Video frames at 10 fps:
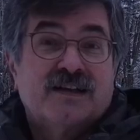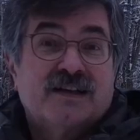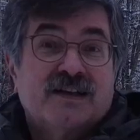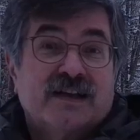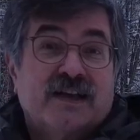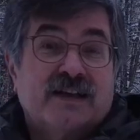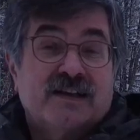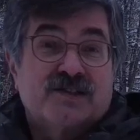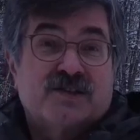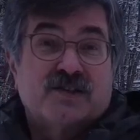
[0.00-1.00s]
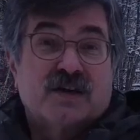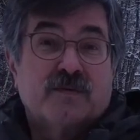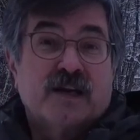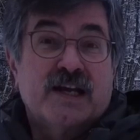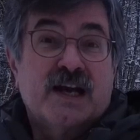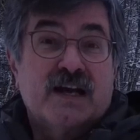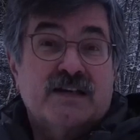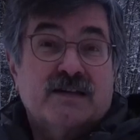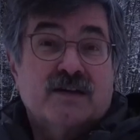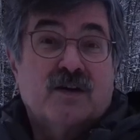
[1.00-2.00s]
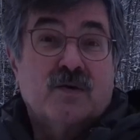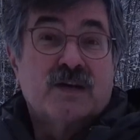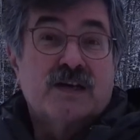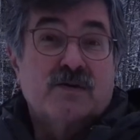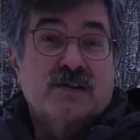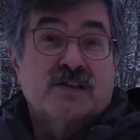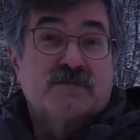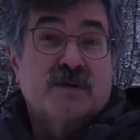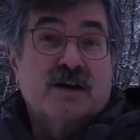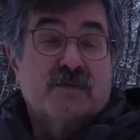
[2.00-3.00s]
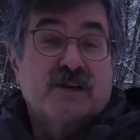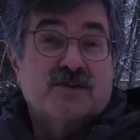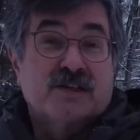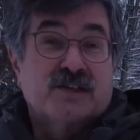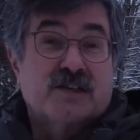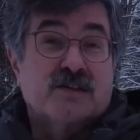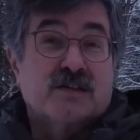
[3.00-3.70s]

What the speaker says: it is determining height only with its barometric sensor.